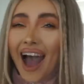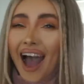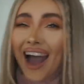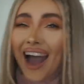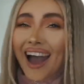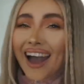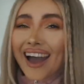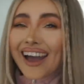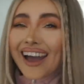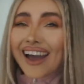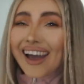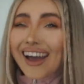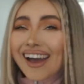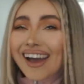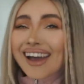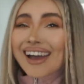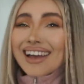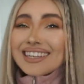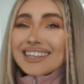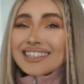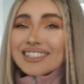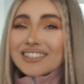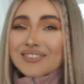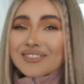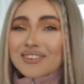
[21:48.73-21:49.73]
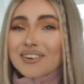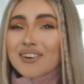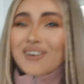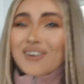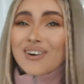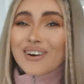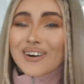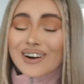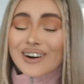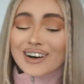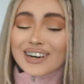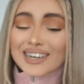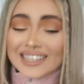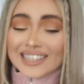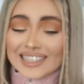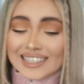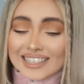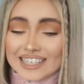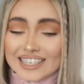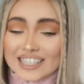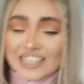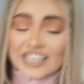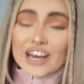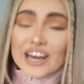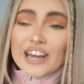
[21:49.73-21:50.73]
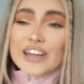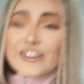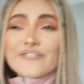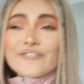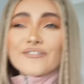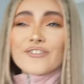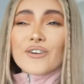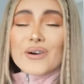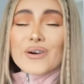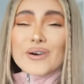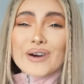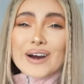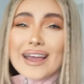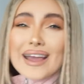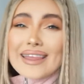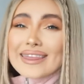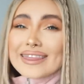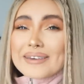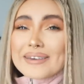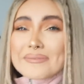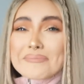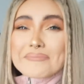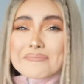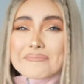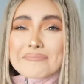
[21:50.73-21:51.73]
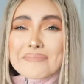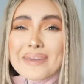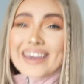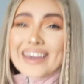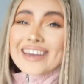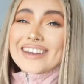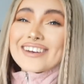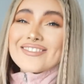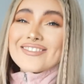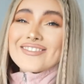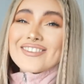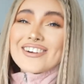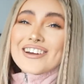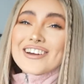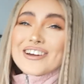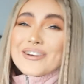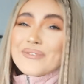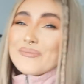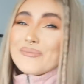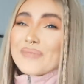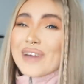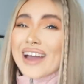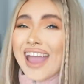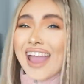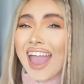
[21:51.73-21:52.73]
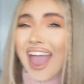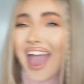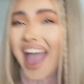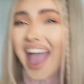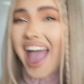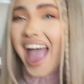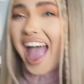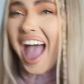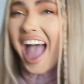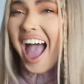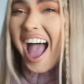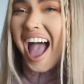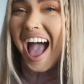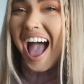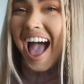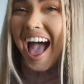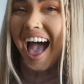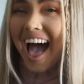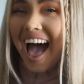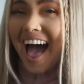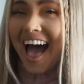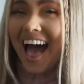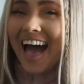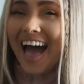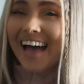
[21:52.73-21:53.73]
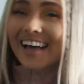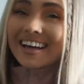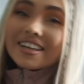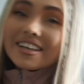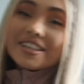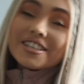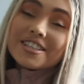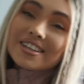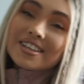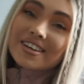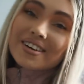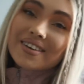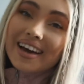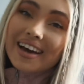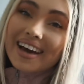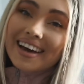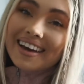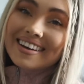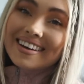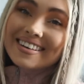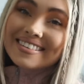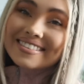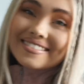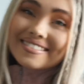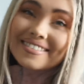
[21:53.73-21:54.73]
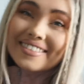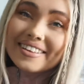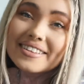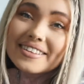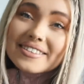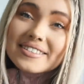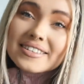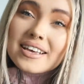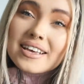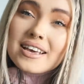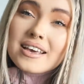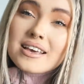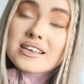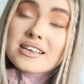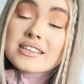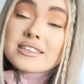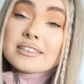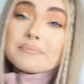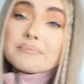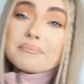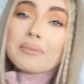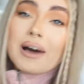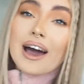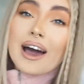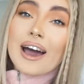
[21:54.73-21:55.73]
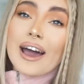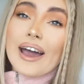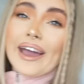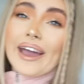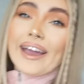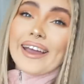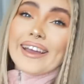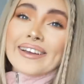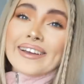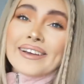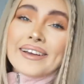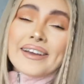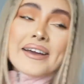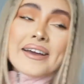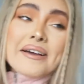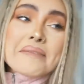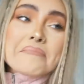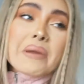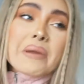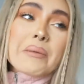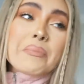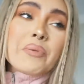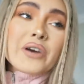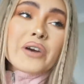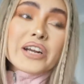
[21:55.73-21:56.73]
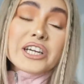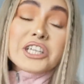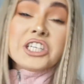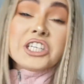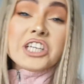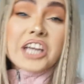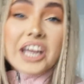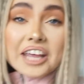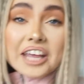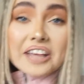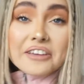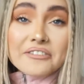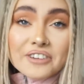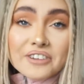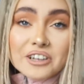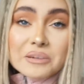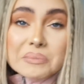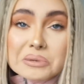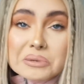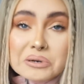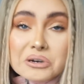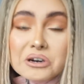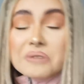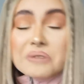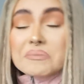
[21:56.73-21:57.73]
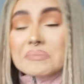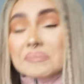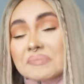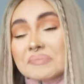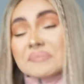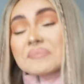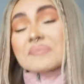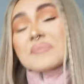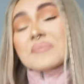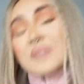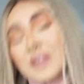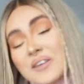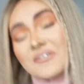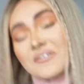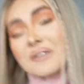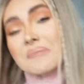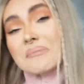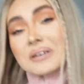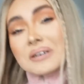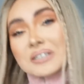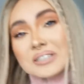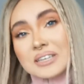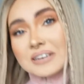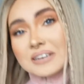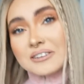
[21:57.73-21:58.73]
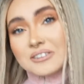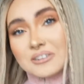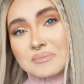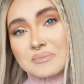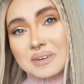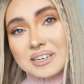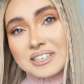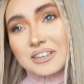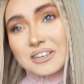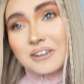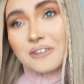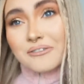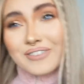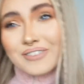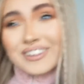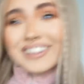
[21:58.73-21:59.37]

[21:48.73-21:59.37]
And of course, now for the main room. So guys, this is my pretty shitty filming room, if I must say so myself.